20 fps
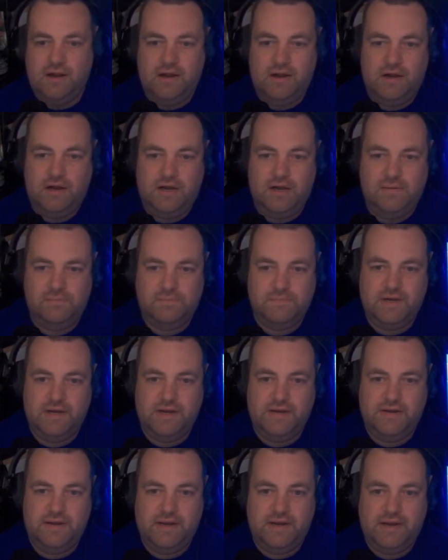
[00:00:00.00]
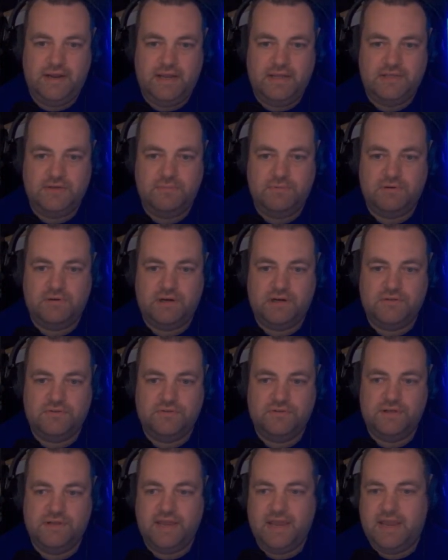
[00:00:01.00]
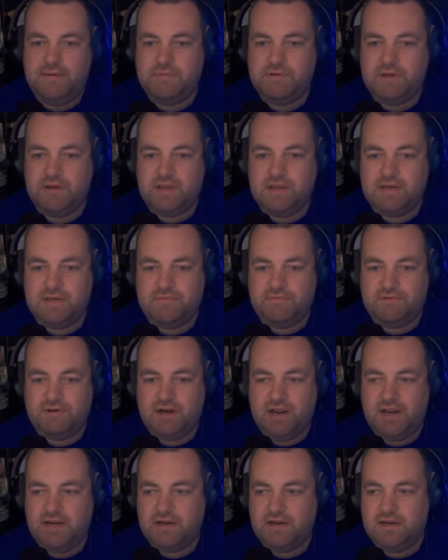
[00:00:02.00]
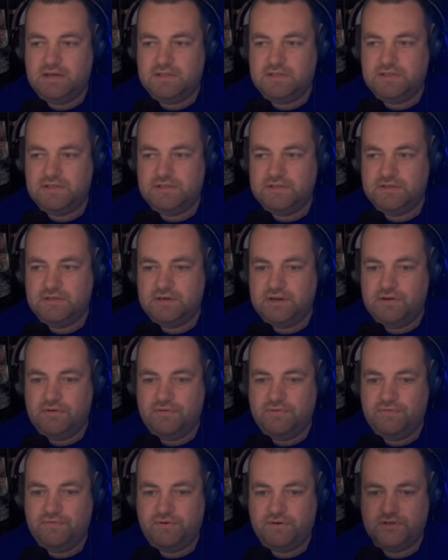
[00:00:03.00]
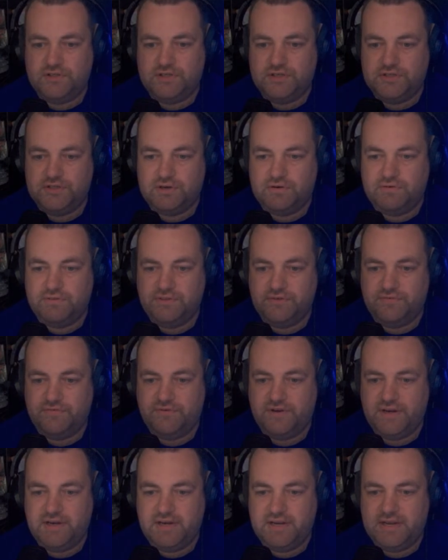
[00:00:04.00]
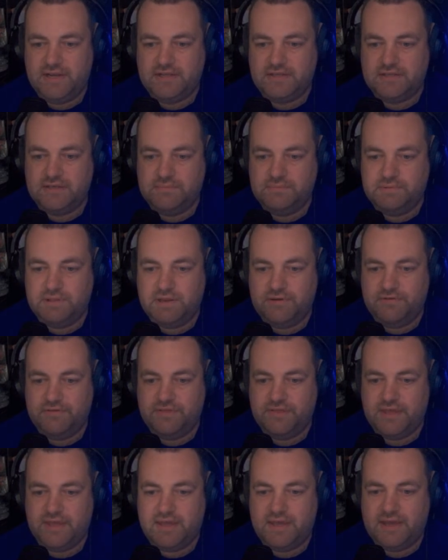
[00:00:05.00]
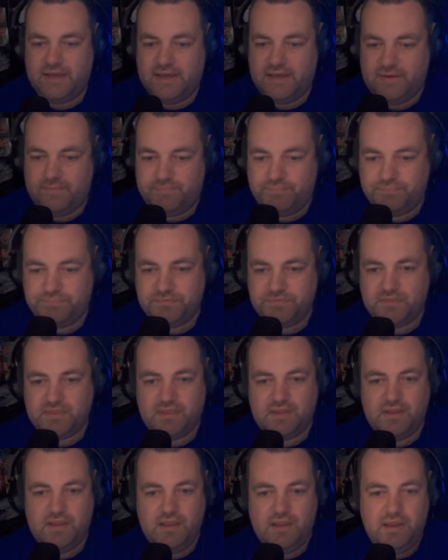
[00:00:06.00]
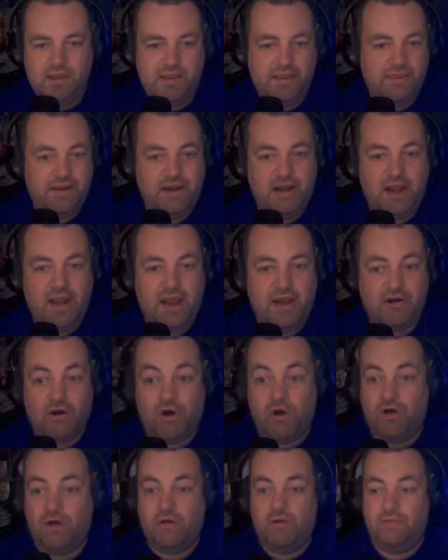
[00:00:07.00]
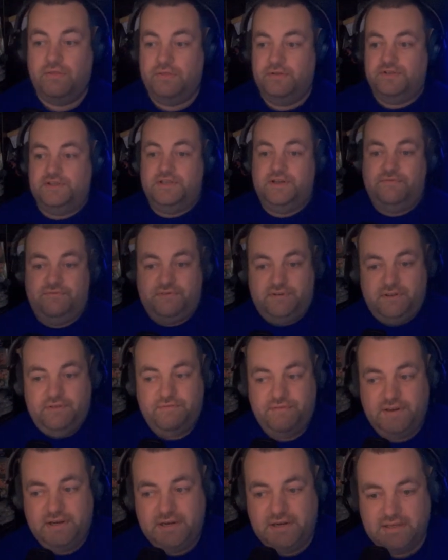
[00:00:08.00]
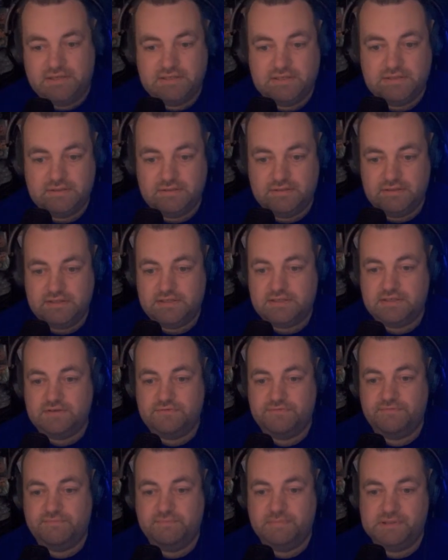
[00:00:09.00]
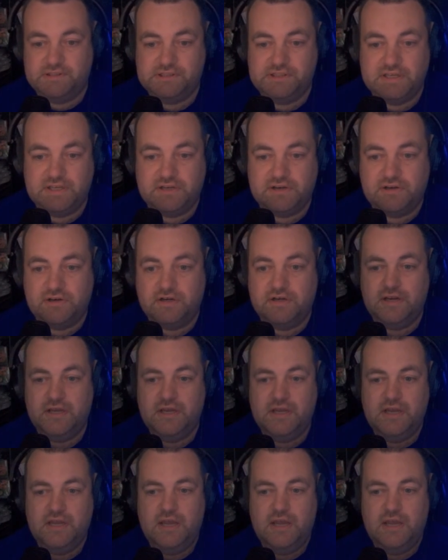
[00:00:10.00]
And then as you progress through the game, you get different icons. First you start with the Phoenix and you play with that. And then I had all the stuff for the Phoenix, at least as much as I could.